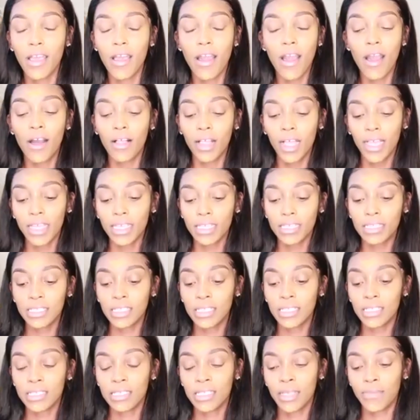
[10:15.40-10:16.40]
all I can
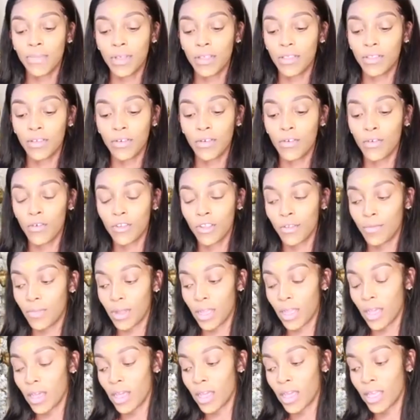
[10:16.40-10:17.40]
see is them out of the corner of my
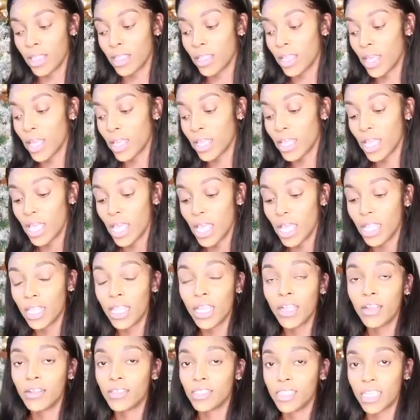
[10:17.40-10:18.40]
eye. Like
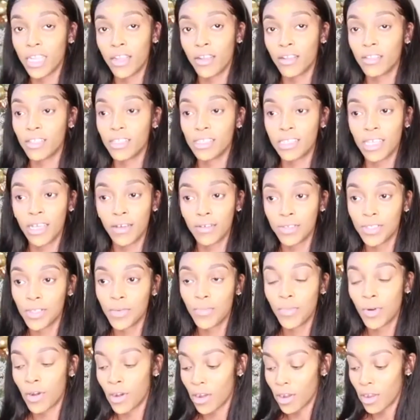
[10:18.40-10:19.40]
they're tearing this house
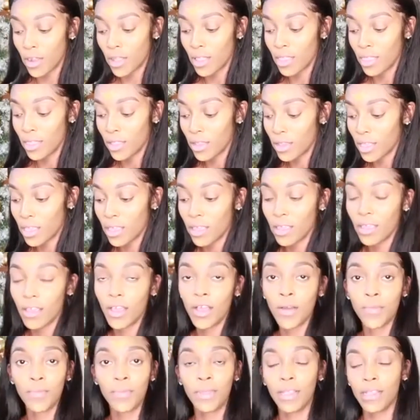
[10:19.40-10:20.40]
apart, looking
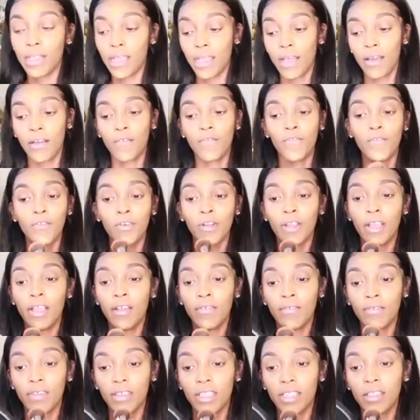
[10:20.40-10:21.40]
up and down for
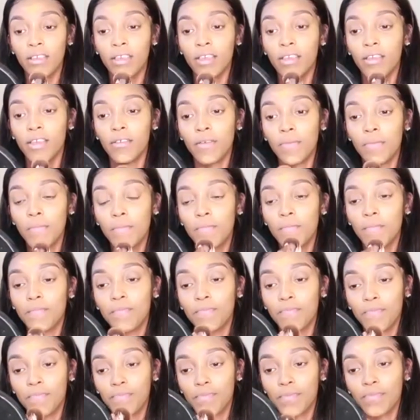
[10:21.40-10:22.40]
everything.
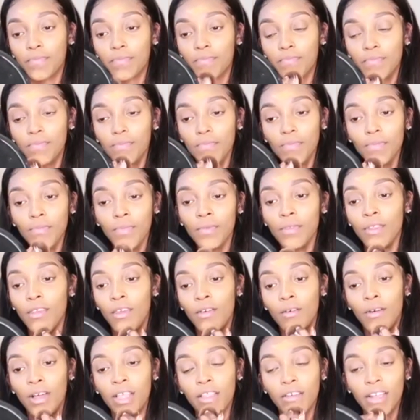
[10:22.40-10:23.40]

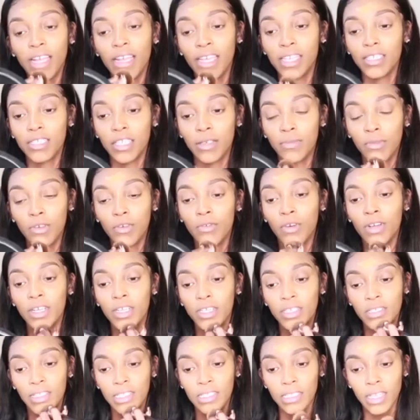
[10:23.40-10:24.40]
And while they're asking me
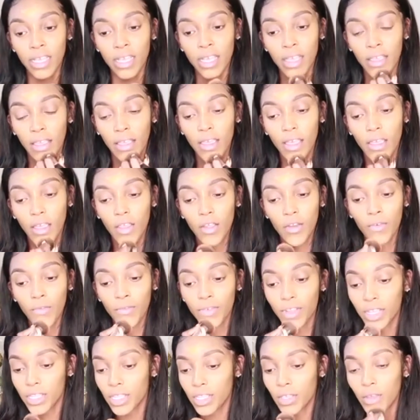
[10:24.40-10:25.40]
questions like,
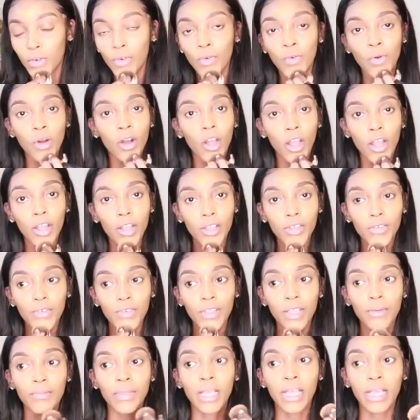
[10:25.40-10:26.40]
really, who are you?
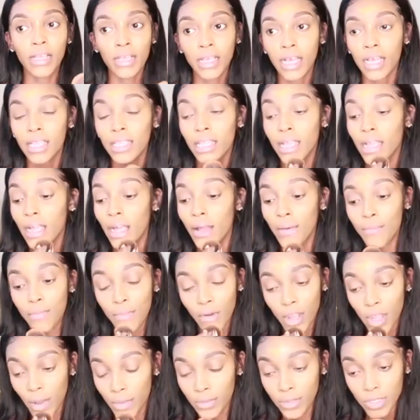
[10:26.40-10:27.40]
And I'm like, I
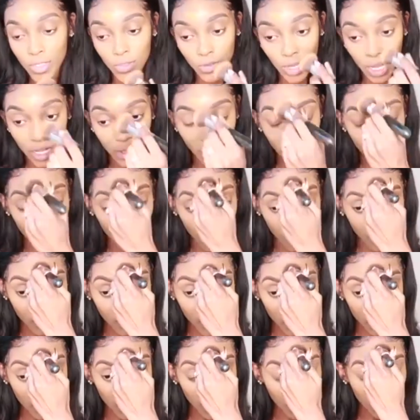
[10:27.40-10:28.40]
promise you, I don't know
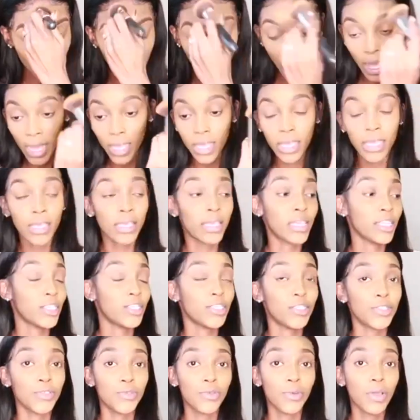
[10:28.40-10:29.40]
these people. I can
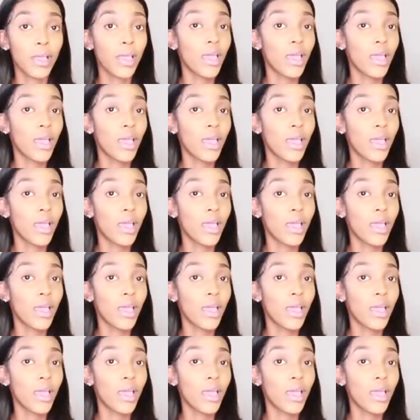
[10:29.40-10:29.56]
get you